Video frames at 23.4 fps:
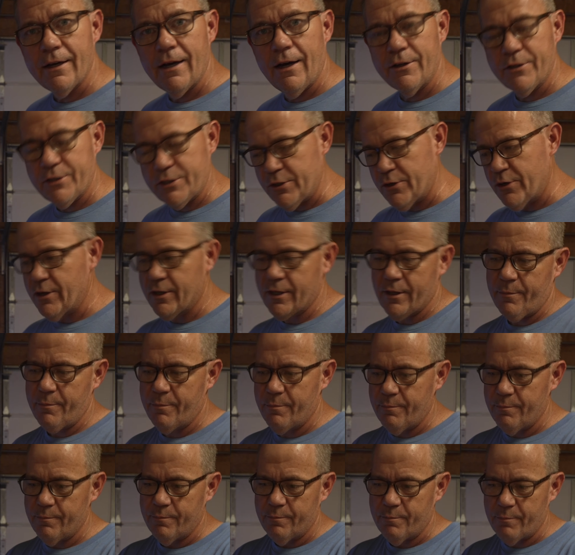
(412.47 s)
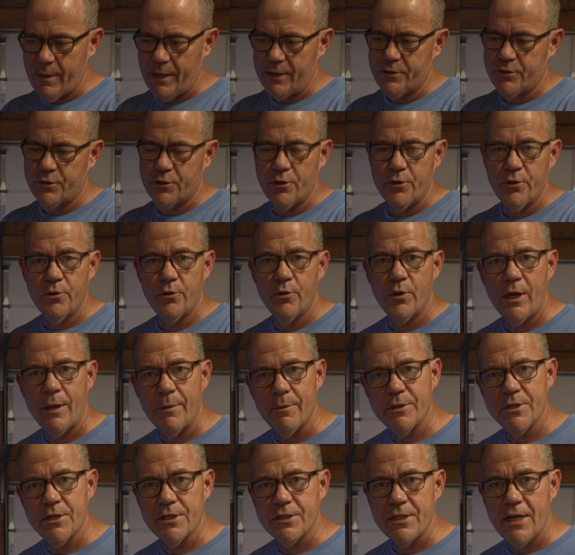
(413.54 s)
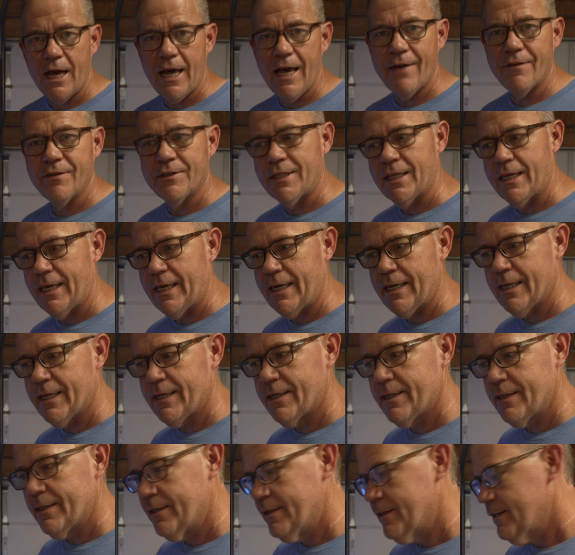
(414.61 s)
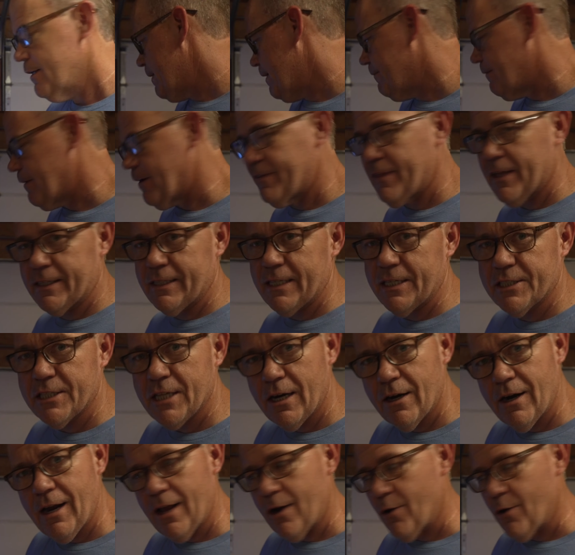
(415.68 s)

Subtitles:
I'll show you the best 2 images I have at the end. If I think these turn out